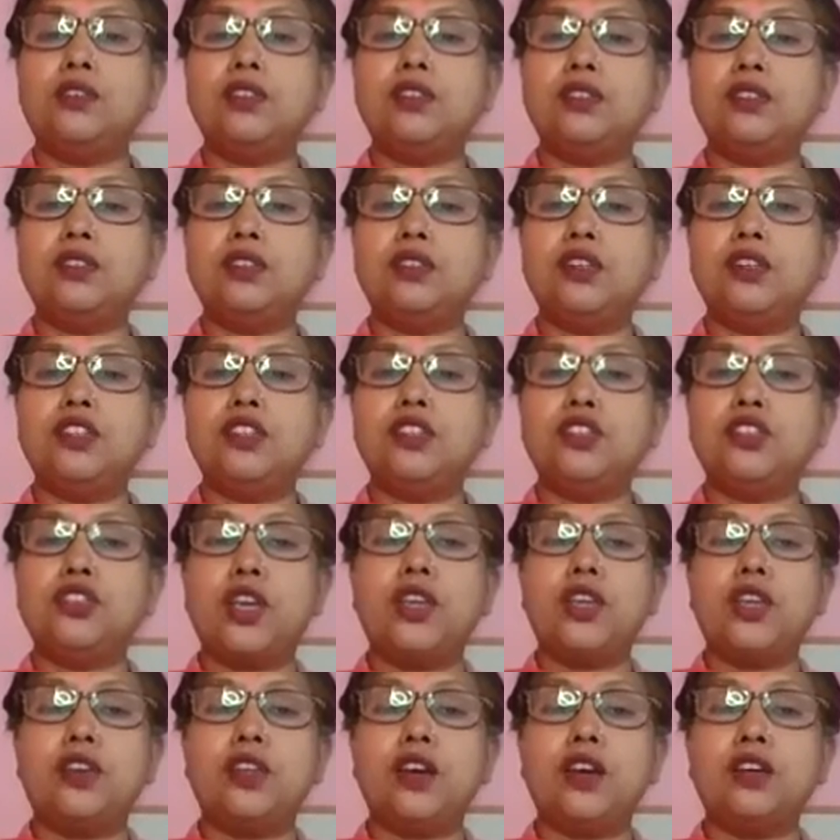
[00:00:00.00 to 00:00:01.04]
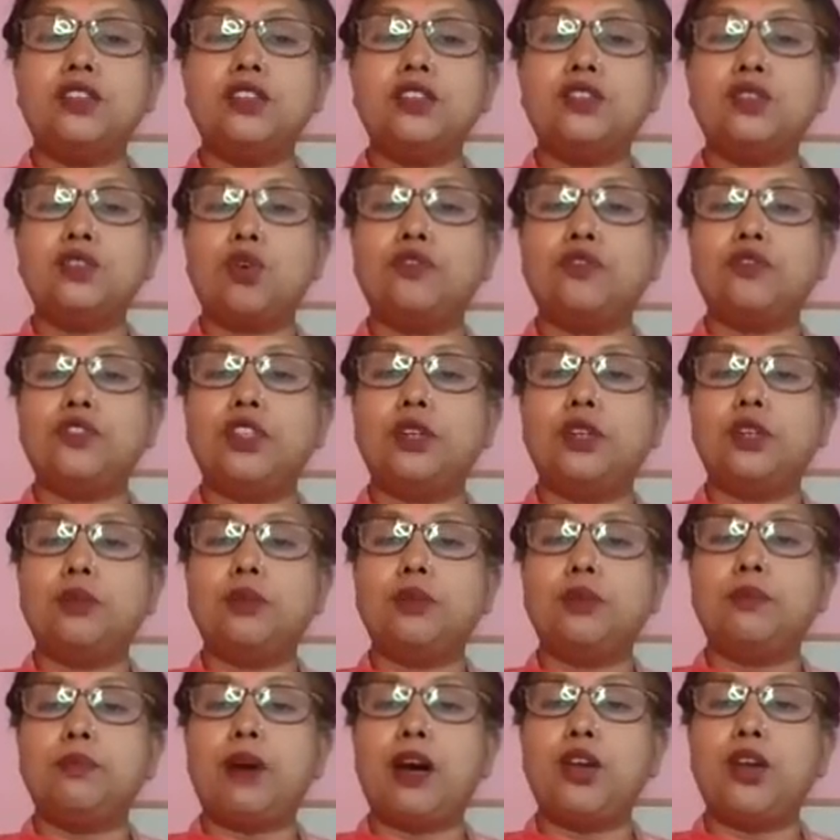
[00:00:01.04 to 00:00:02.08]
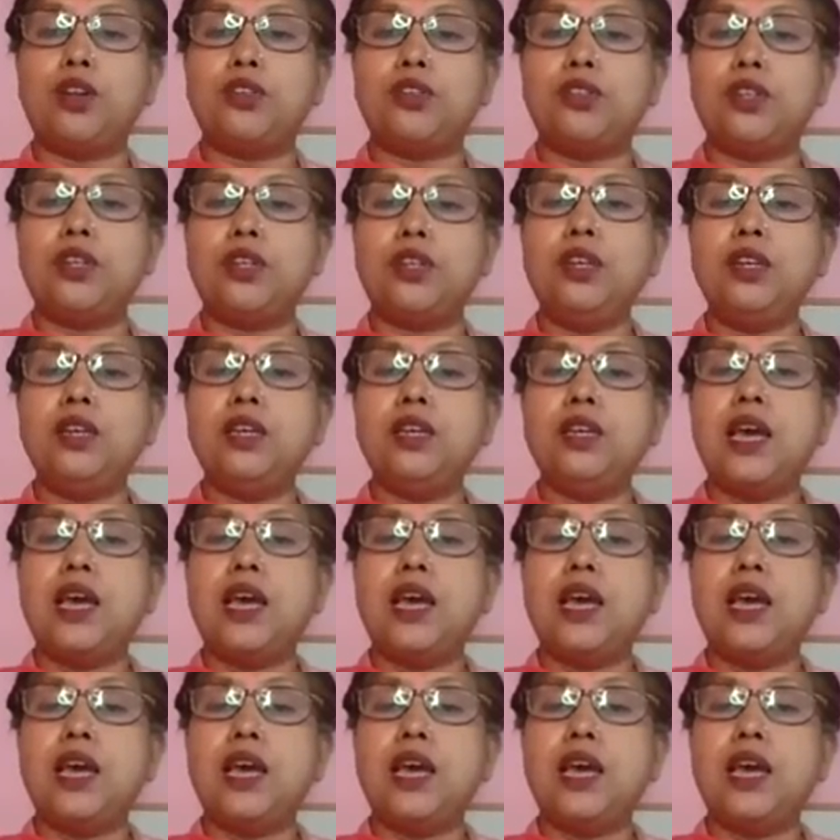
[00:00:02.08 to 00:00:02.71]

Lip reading: research areas of the biology,